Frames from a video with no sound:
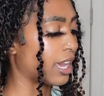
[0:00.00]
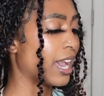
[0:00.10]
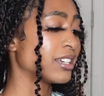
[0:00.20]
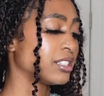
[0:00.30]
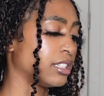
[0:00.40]

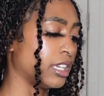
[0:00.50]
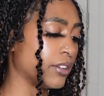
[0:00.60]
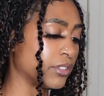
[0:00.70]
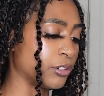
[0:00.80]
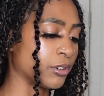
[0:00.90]
Actually,
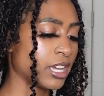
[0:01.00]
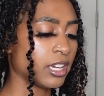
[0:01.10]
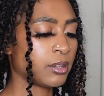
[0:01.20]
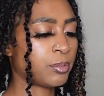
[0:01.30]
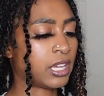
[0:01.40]
if the
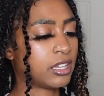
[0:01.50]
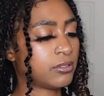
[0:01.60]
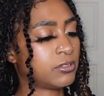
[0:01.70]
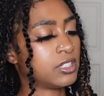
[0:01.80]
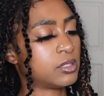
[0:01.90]
gray pant
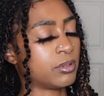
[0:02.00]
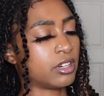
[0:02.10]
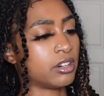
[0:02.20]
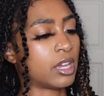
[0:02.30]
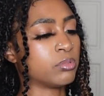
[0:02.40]
fits
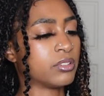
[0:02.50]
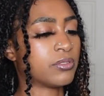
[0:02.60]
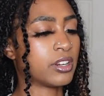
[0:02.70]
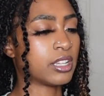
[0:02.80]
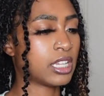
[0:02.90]
better, I'd
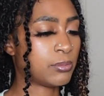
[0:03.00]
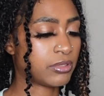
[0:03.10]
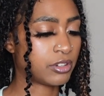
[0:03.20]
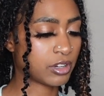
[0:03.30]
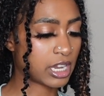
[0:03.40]
prefer to keep
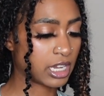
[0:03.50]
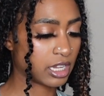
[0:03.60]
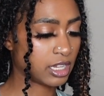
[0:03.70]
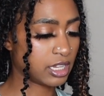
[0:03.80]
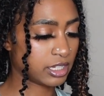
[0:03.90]
the
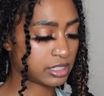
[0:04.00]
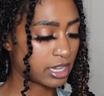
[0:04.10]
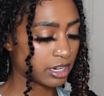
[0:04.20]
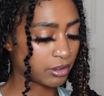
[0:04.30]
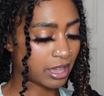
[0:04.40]
gray because
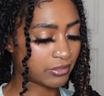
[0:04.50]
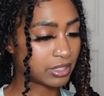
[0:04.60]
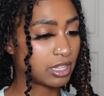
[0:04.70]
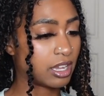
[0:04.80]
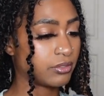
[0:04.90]
I don't have
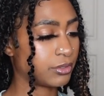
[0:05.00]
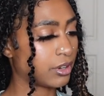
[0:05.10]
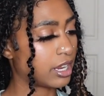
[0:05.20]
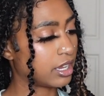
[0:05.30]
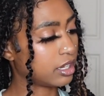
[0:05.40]
a lot of
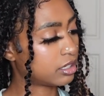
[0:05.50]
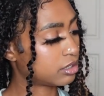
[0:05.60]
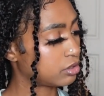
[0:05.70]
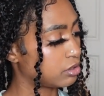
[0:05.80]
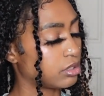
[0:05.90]
gray.
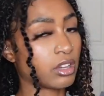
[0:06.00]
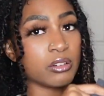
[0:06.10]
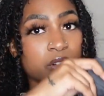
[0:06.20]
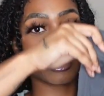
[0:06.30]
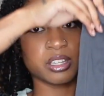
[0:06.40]
So
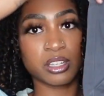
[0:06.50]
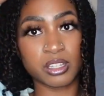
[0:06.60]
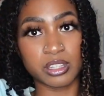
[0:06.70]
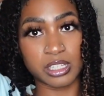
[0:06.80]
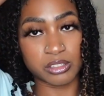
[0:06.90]

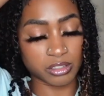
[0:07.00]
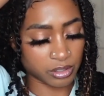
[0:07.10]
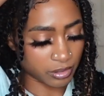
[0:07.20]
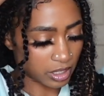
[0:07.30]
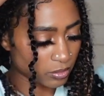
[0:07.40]
these are the
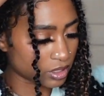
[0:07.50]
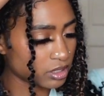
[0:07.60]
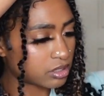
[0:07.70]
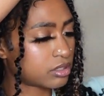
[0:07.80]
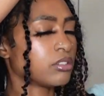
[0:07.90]
gray
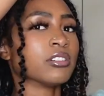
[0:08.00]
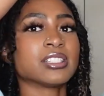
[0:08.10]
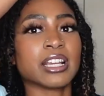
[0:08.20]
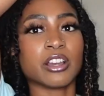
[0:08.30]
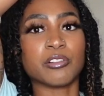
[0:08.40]
ones. Or it's
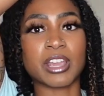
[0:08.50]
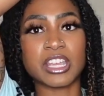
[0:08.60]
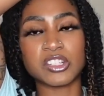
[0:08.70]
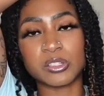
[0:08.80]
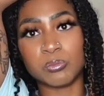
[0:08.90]
like a
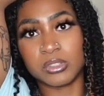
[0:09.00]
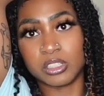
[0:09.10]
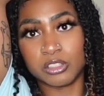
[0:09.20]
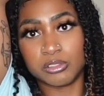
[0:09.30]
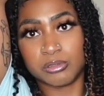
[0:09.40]
grayish
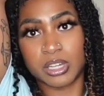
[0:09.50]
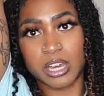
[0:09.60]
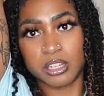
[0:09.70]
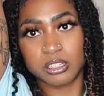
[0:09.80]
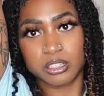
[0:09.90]
blue
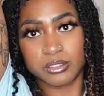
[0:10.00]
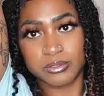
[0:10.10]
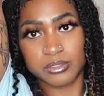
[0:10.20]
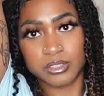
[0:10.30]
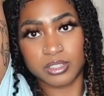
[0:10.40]
kind of.
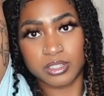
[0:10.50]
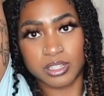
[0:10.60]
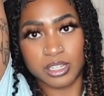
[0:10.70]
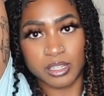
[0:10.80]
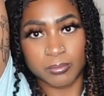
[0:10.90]

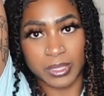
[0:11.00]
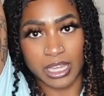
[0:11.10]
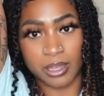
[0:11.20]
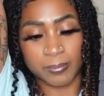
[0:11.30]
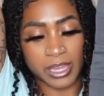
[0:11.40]
But
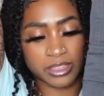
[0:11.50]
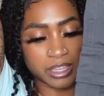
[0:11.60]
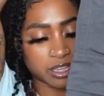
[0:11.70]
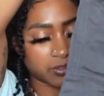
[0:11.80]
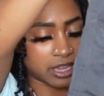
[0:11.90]
yeah, I
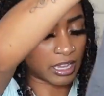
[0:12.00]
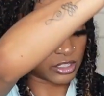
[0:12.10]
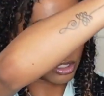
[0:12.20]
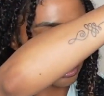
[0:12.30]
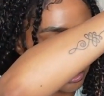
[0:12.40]
think if I
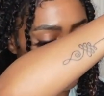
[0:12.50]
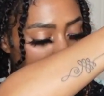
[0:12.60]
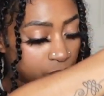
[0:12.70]
had to choose